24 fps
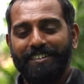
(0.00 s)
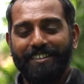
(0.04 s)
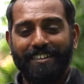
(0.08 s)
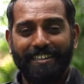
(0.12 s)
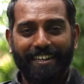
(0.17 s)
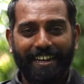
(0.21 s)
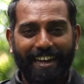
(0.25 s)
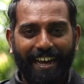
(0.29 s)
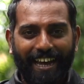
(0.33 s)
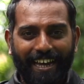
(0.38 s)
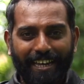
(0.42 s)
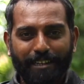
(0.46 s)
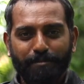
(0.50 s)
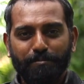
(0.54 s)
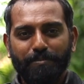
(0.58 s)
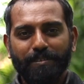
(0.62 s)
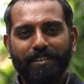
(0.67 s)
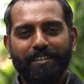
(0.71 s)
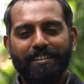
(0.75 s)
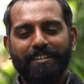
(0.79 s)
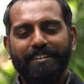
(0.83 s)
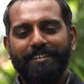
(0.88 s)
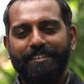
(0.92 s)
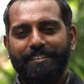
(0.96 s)

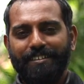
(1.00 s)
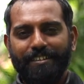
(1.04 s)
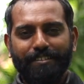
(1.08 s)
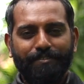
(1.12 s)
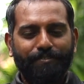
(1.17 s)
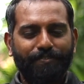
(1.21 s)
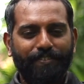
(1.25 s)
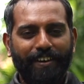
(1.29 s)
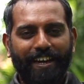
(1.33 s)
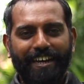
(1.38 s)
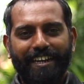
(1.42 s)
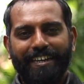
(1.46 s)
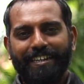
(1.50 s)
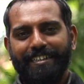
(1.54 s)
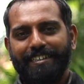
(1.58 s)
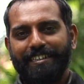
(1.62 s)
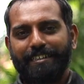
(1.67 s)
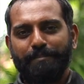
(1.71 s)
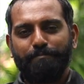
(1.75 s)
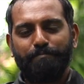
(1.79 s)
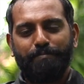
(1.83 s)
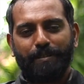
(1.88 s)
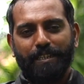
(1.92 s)
reliable, refined and